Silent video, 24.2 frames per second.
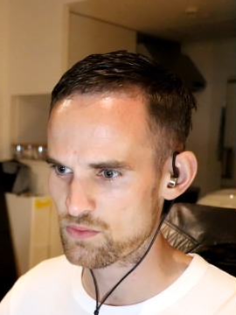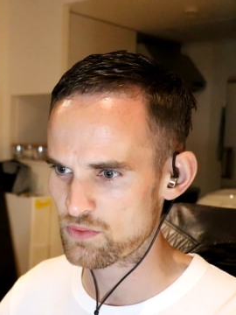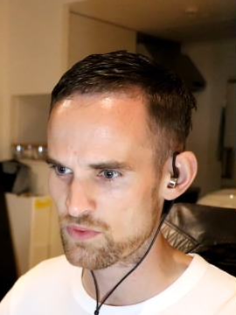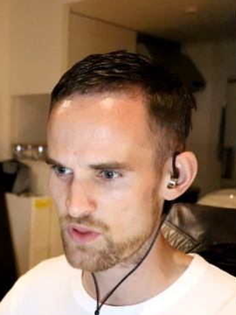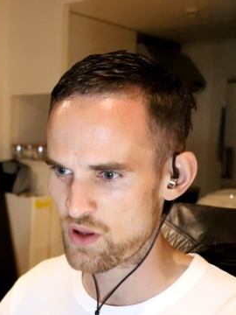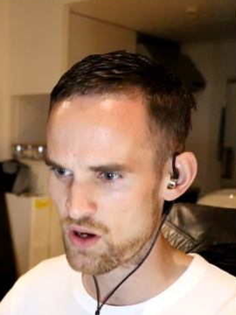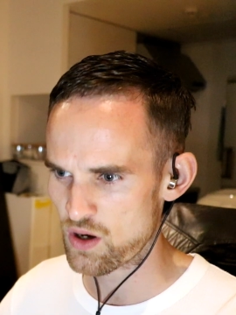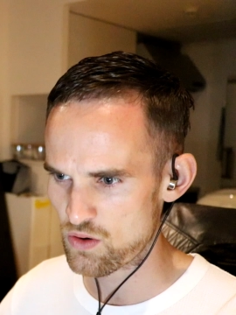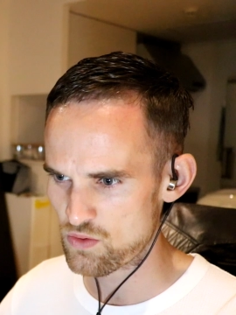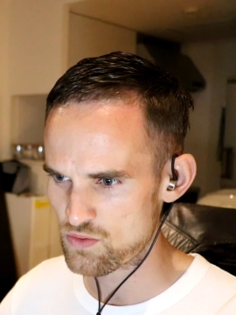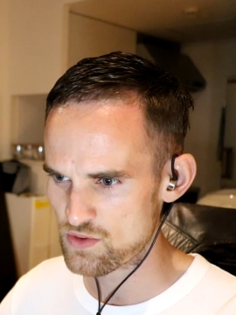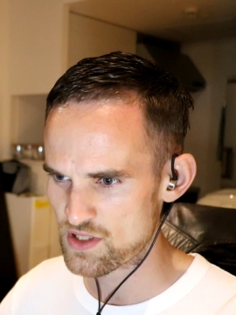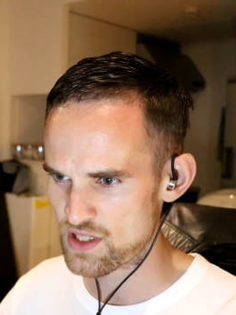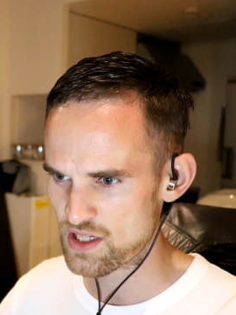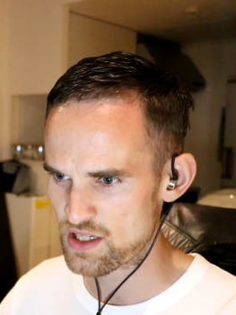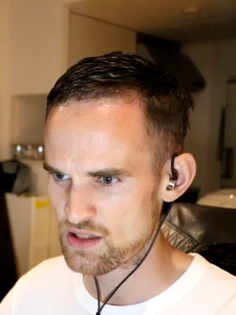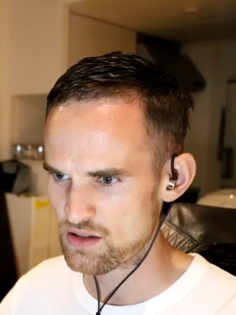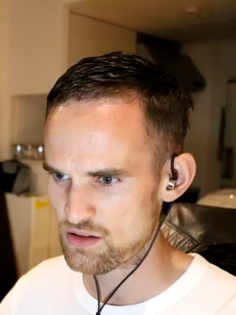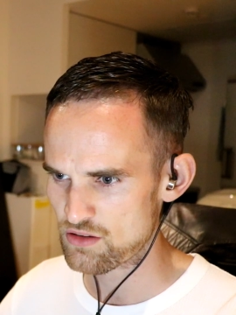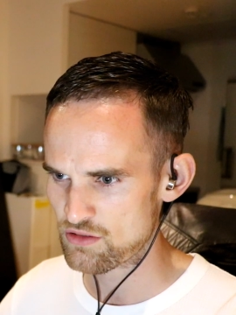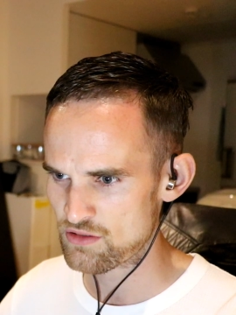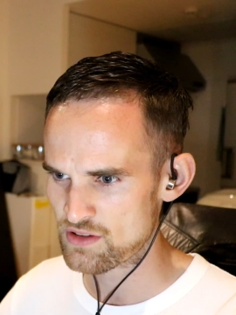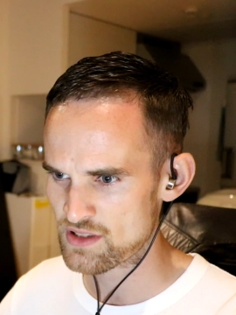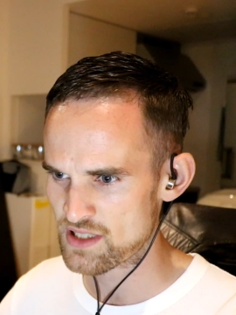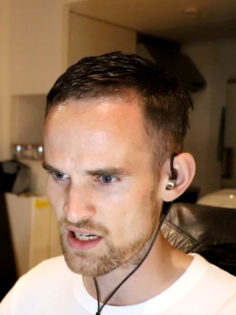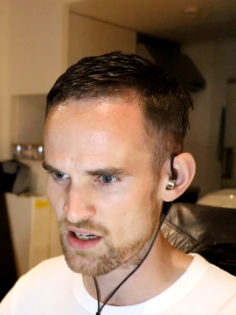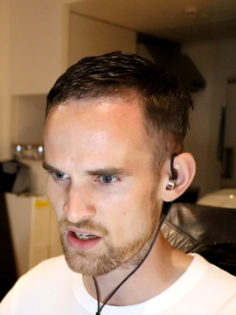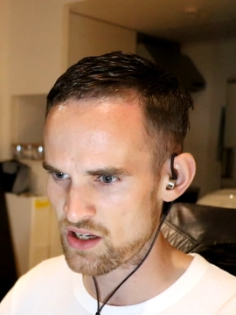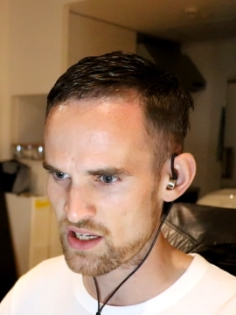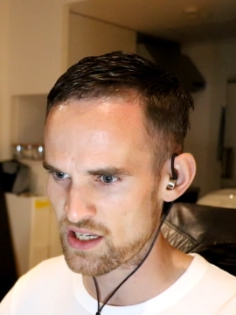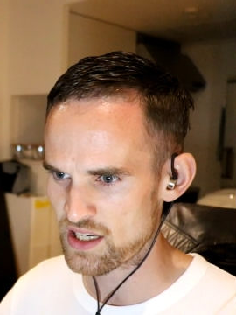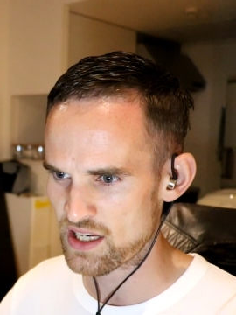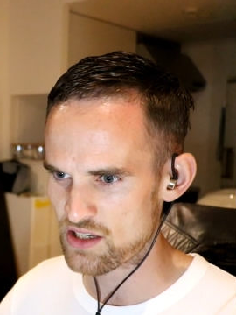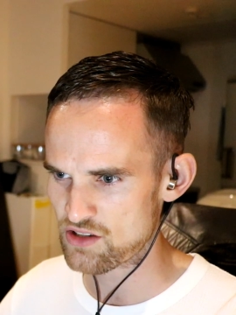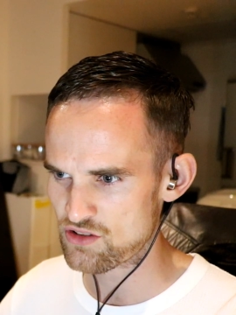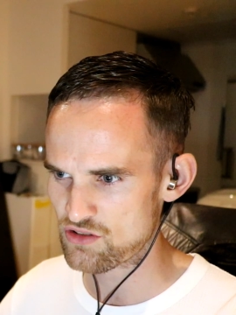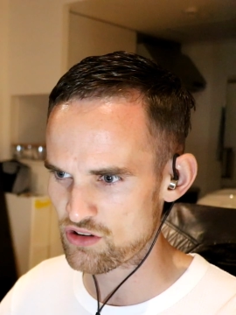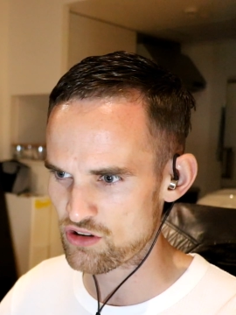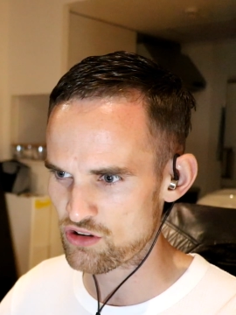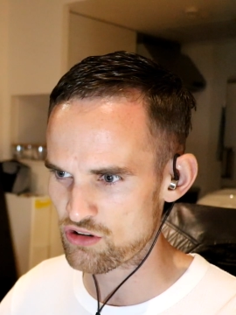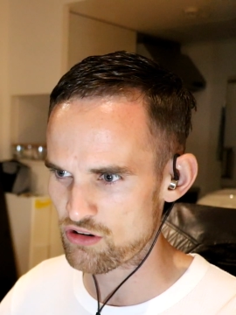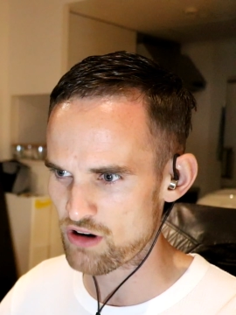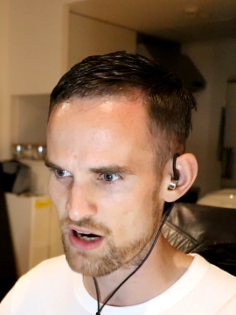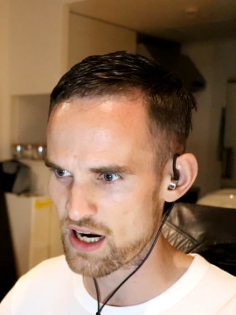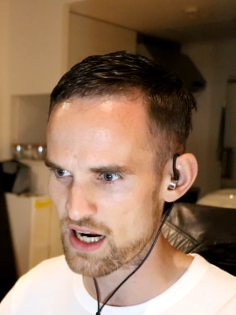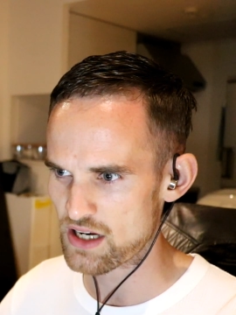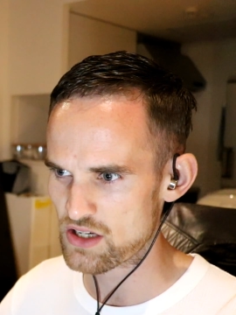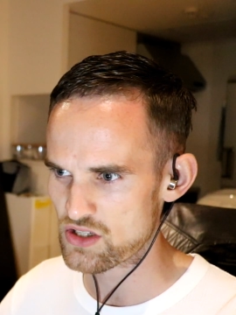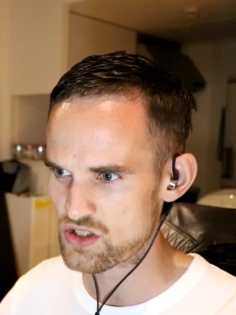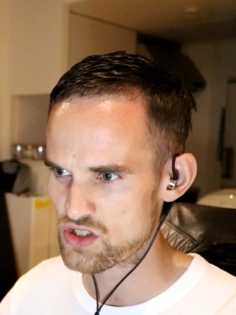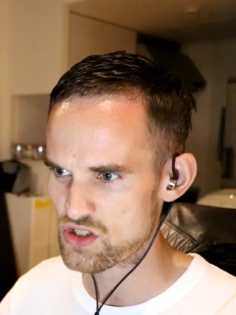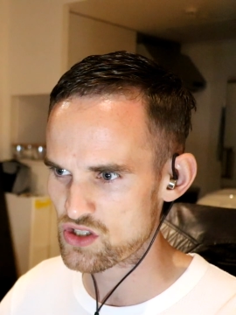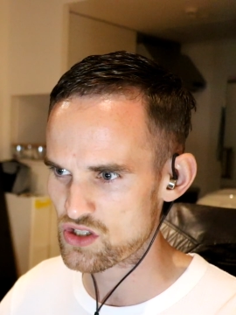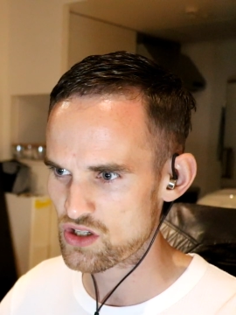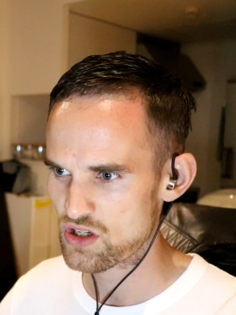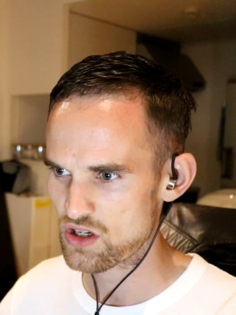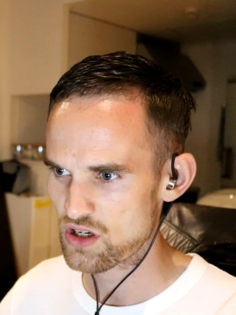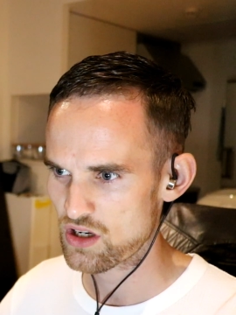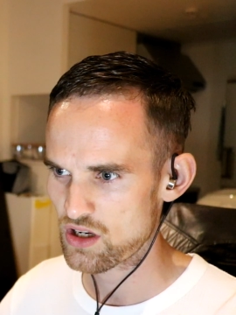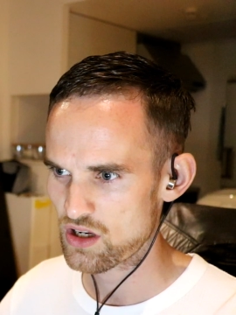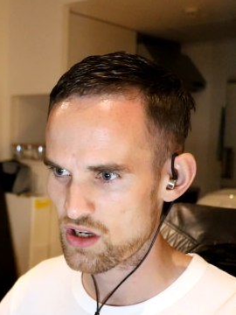The holes in, or is that like an extra crash?